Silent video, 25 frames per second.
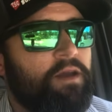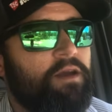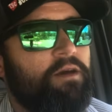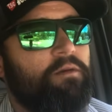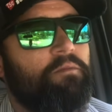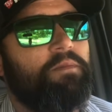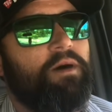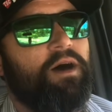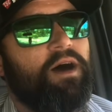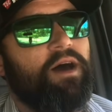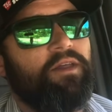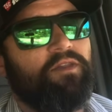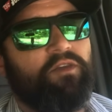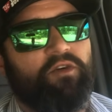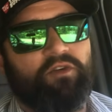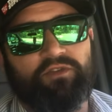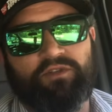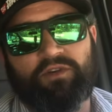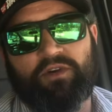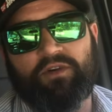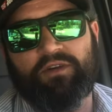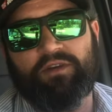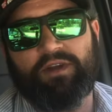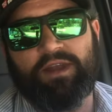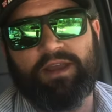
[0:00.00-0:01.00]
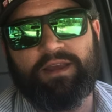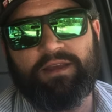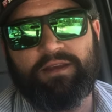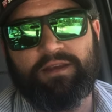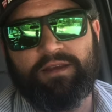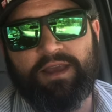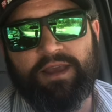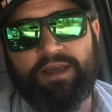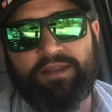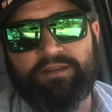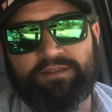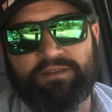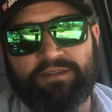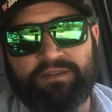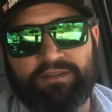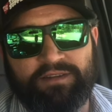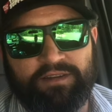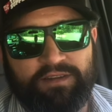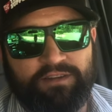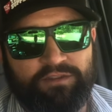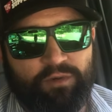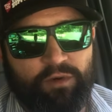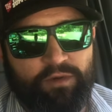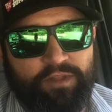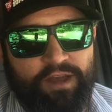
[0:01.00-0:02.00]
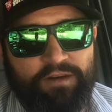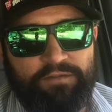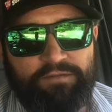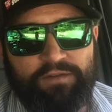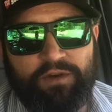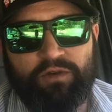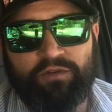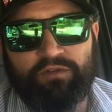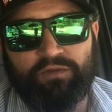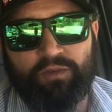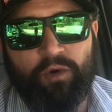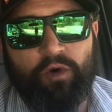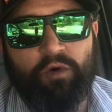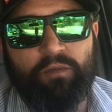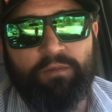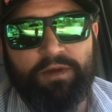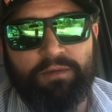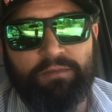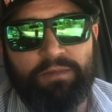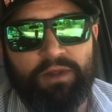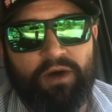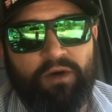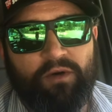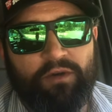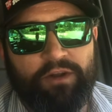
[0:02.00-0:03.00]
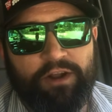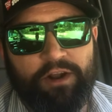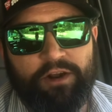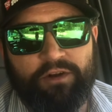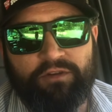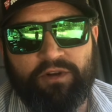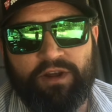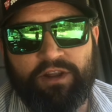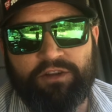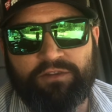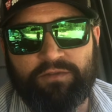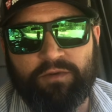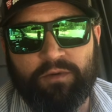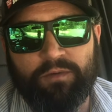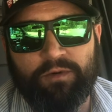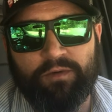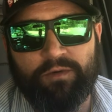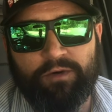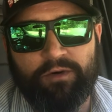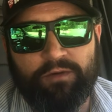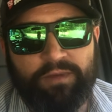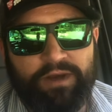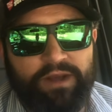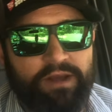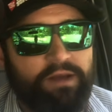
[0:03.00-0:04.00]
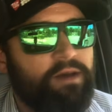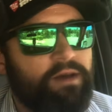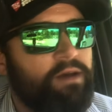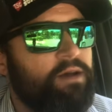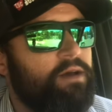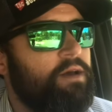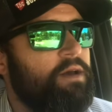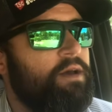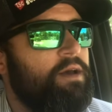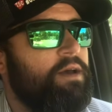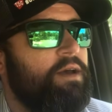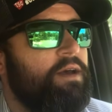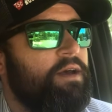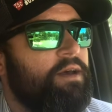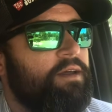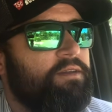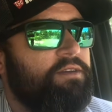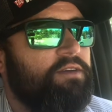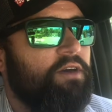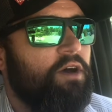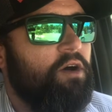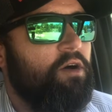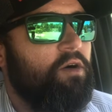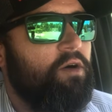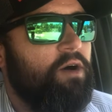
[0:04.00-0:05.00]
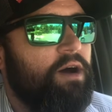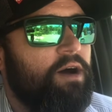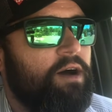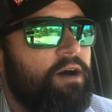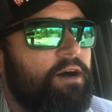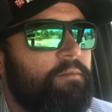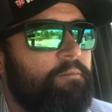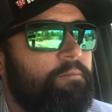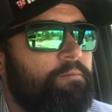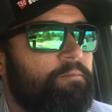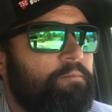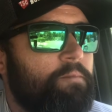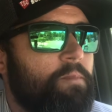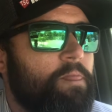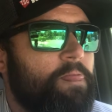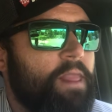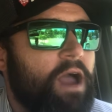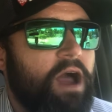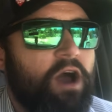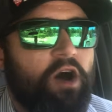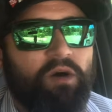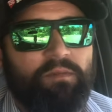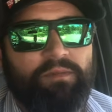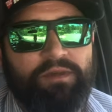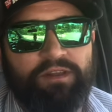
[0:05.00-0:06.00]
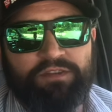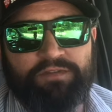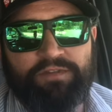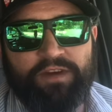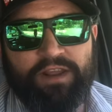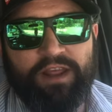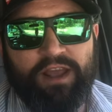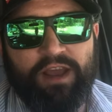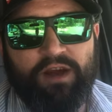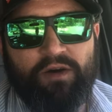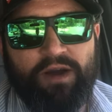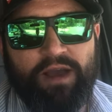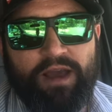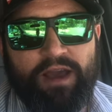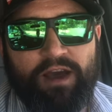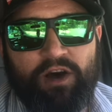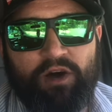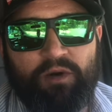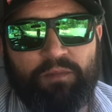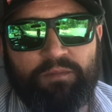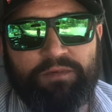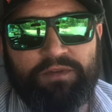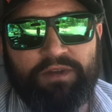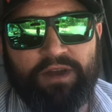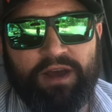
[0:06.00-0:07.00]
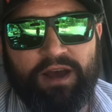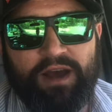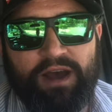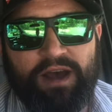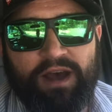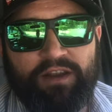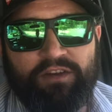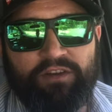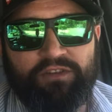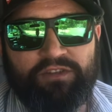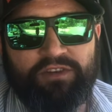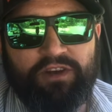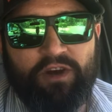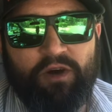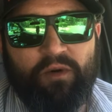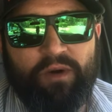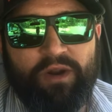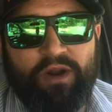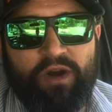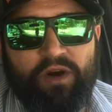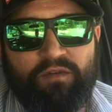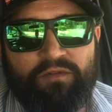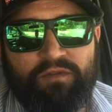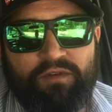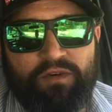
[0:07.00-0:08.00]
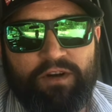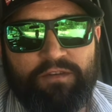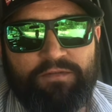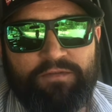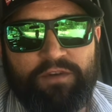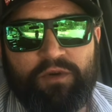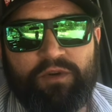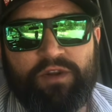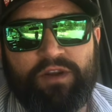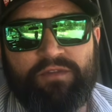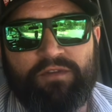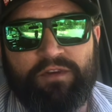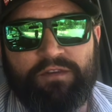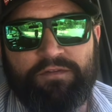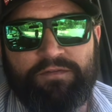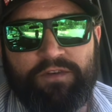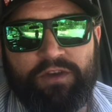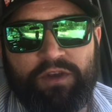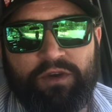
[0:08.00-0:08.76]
but there's certain instances where that fuse won't be blown and your transformer will be. So I hope this video helped, just going over a few different